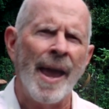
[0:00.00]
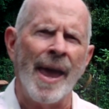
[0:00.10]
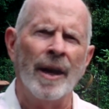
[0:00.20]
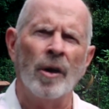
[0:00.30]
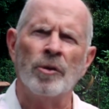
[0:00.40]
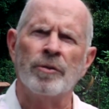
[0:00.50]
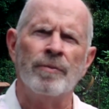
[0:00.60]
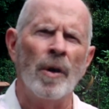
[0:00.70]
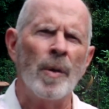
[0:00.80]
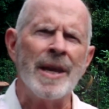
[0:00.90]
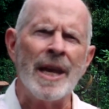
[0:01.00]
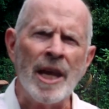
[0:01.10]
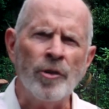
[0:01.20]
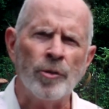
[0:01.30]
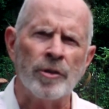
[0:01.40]
and I was very
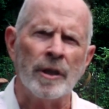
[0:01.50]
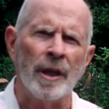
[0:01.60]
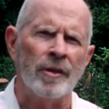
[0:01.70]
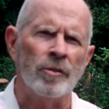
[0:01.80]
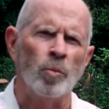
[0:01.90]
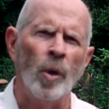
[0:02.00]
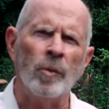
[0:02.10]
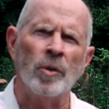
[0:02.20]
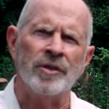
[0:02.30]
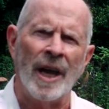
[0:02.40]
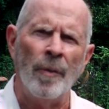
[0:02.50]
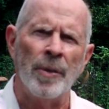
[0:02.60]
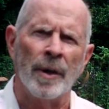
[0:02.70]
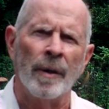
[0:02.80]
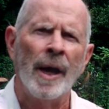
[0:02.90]
interested as what was
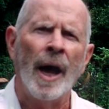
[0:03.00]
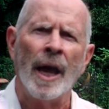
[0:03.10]
out there.